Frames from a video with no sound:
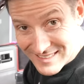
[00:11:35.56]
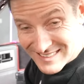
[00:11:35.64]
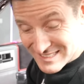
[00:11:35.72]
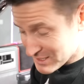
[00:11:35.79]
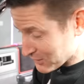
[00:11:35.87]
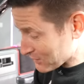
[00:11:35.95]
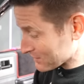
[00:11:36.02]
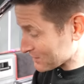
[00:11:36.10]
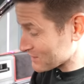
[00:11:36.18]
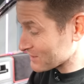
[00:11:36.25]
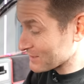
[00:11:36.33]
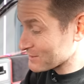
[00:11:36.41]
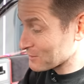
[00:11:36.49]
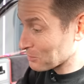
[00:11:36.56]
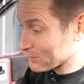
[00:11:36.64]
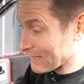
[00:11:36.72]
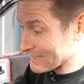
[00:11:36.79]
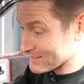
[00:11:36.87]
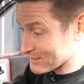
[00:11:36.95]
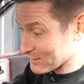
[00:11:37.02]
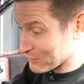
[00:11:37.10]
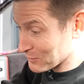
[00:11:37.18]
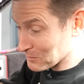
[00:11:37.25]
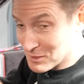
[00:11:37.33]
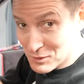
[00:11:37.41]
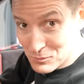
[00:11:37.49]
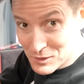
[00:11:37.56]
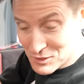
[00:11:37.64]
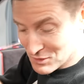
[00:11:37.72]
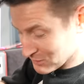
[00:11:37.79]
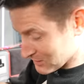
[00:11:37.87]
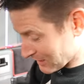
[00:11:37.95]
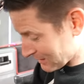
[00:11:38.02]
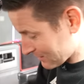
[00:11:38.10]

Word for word: on an interior that still has the plastic from the original day